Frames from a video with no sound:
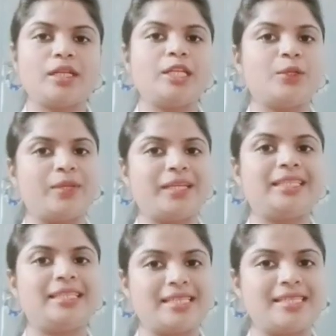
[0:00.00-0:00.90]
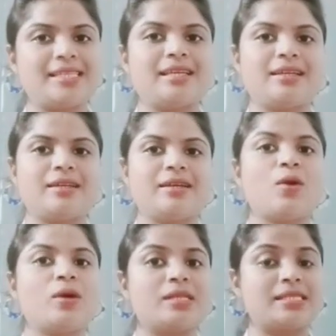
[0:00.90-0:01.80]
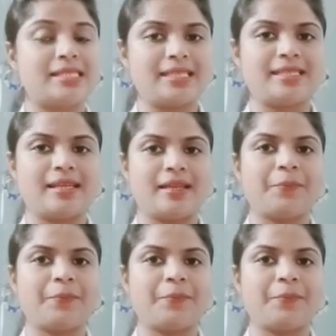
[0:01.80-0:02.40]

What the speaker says: during this season,